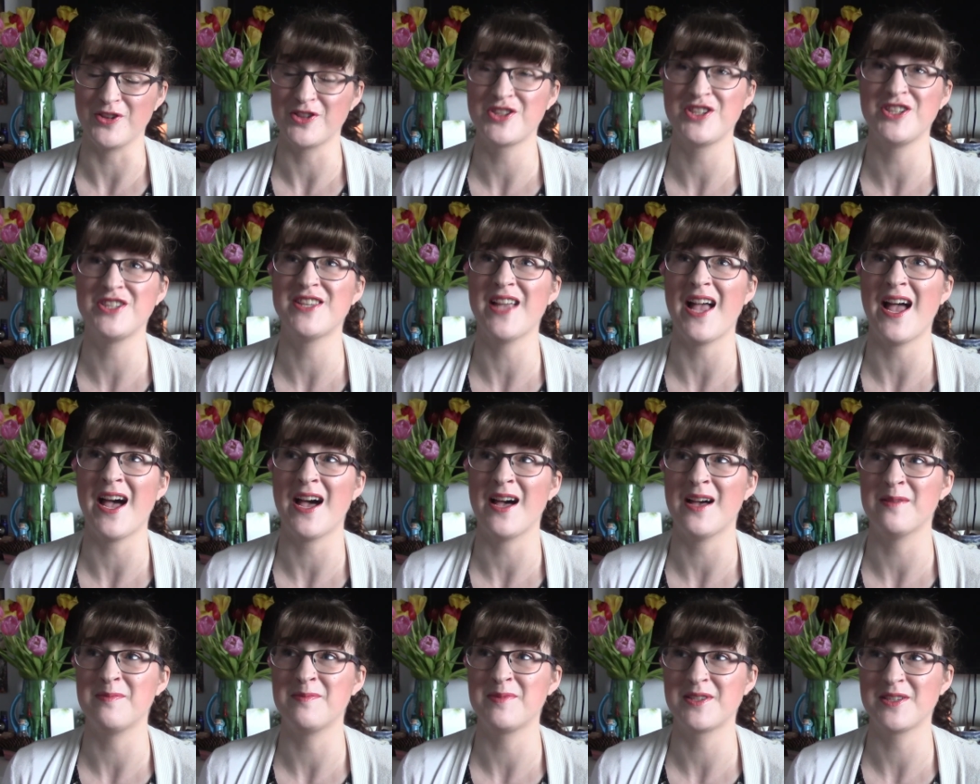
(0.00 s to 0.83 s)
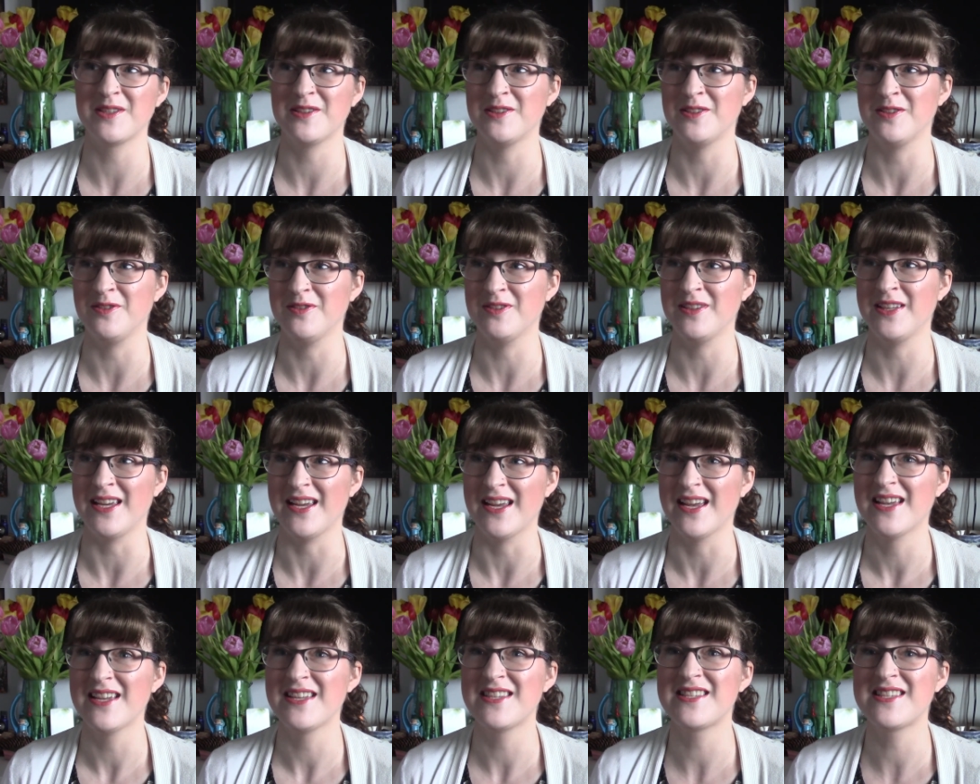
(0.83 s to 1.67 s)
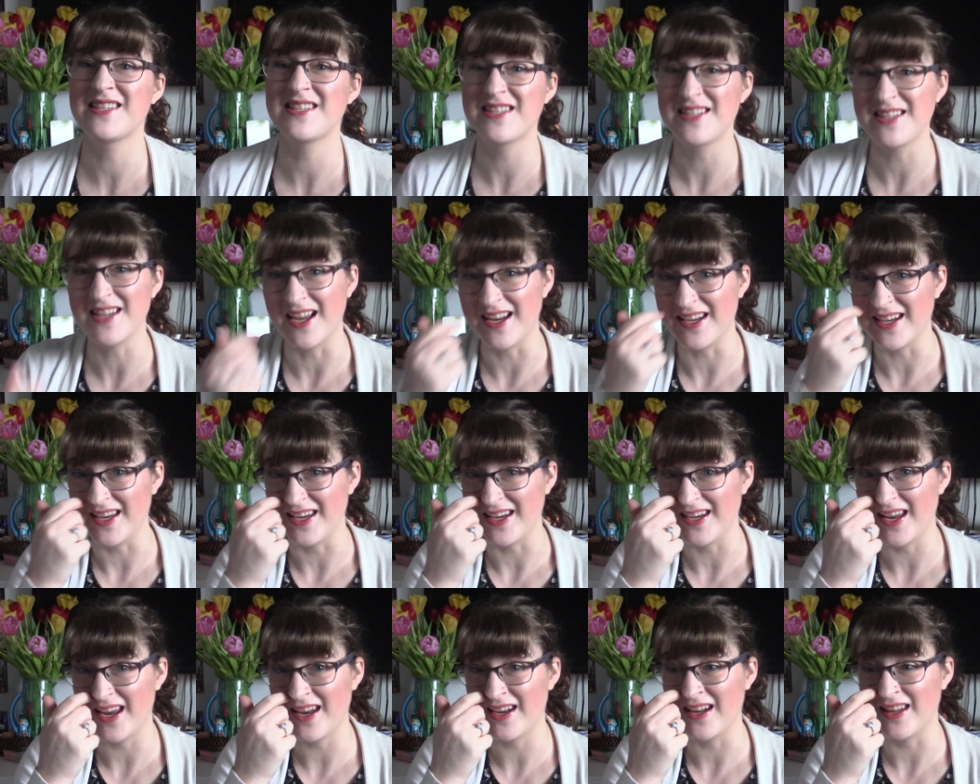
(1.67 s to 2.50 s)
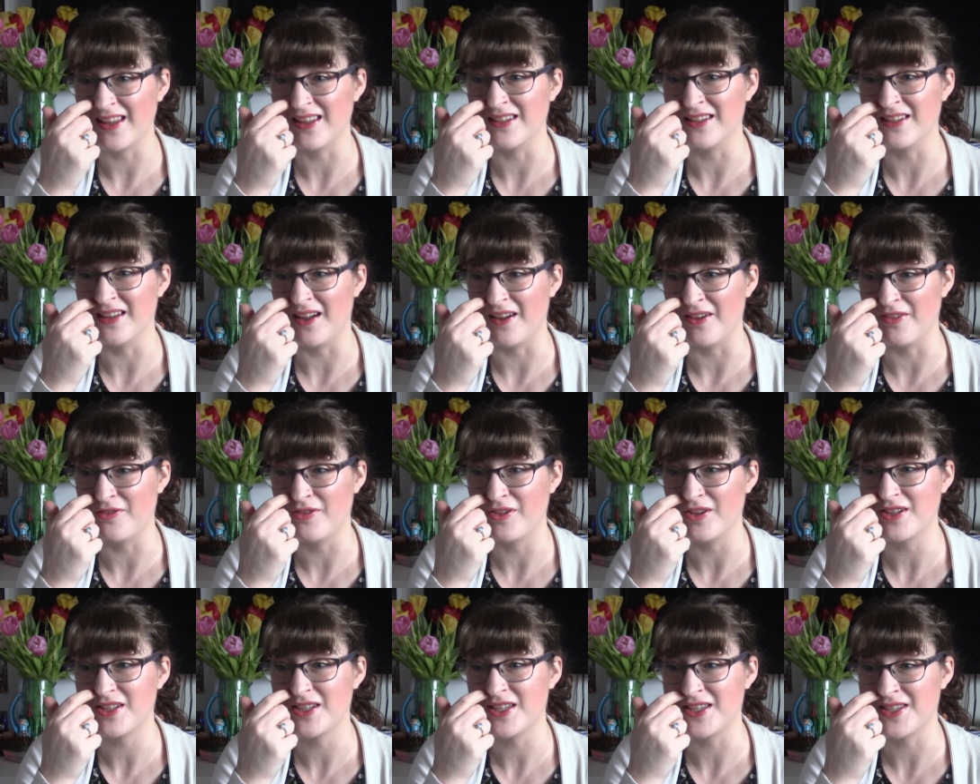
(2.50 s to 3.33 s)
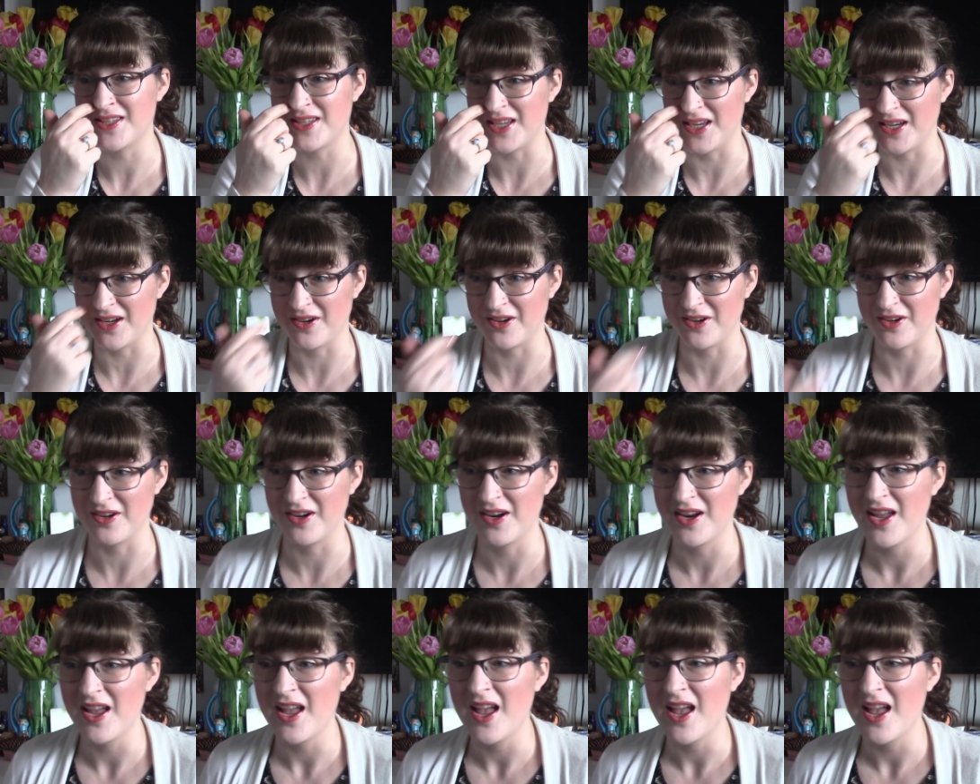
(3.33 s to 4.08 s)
She's absolutely stunning and I love to see her.